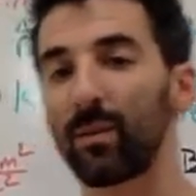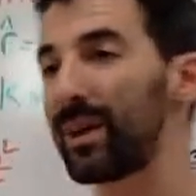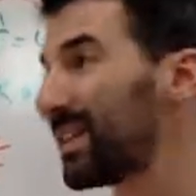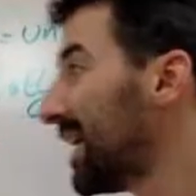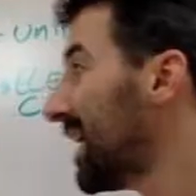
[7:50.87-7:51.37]

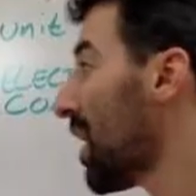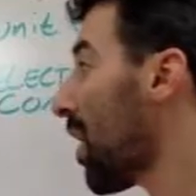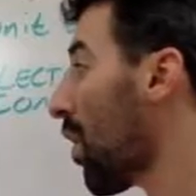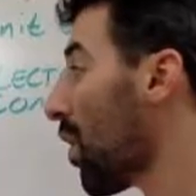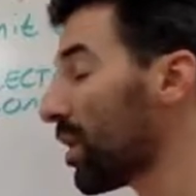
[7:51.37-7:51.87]
Well,
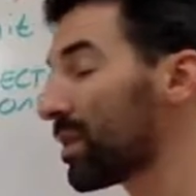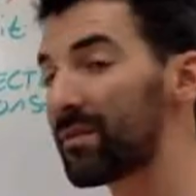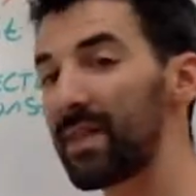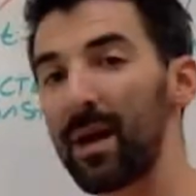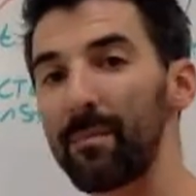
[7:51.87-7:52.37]
all
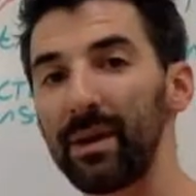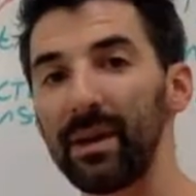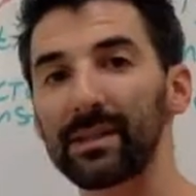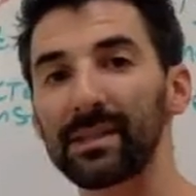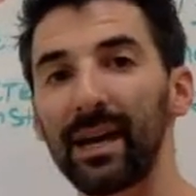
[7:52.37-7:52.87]
of that
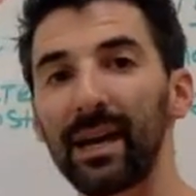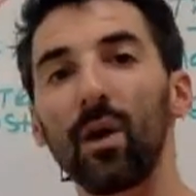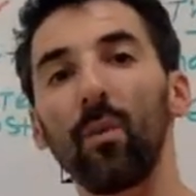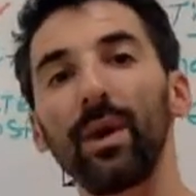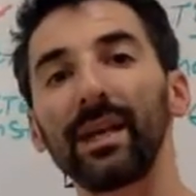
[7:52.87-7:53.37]
being
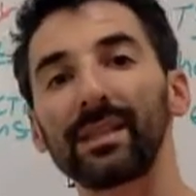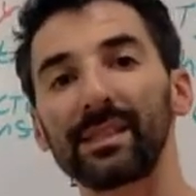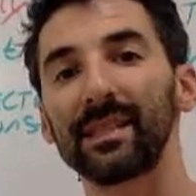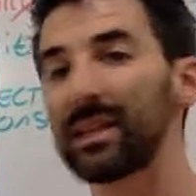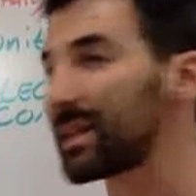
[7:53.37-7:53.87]
said, we can
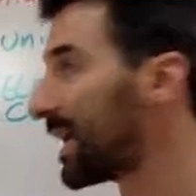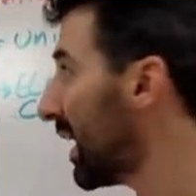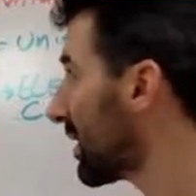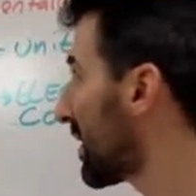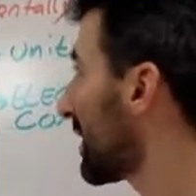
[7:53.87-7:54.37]
still
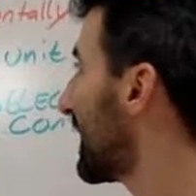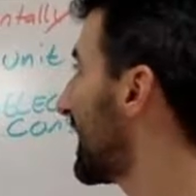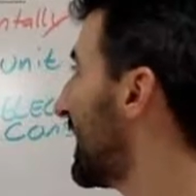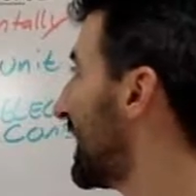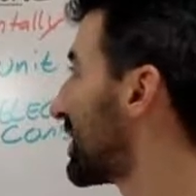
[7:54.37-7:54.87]

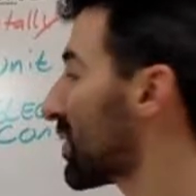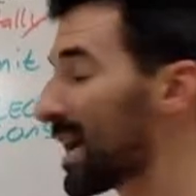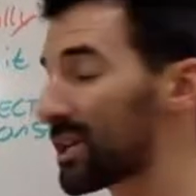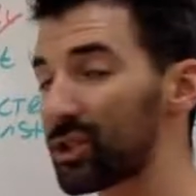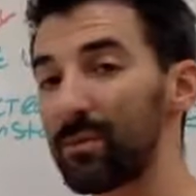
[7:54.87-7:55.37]
calculate the
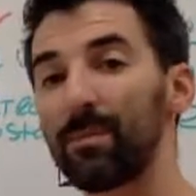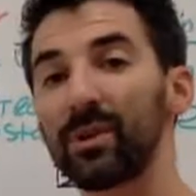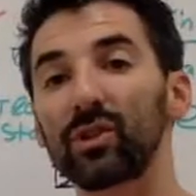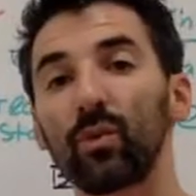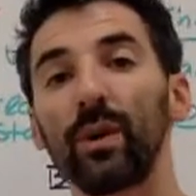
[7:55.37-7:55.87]
interaction
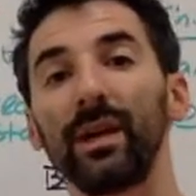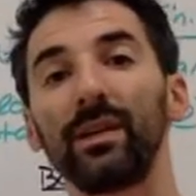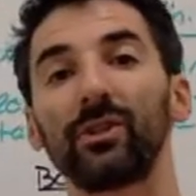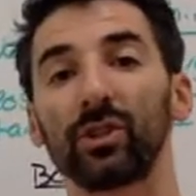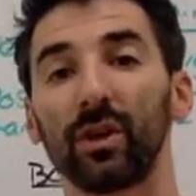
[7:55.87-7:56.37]

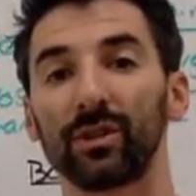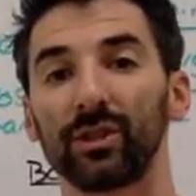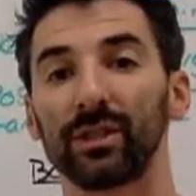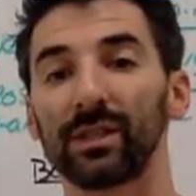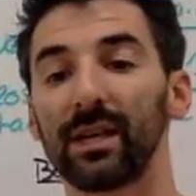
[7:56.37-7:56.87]
between
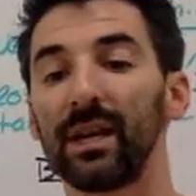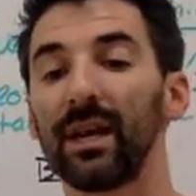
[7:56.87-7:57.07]
charges.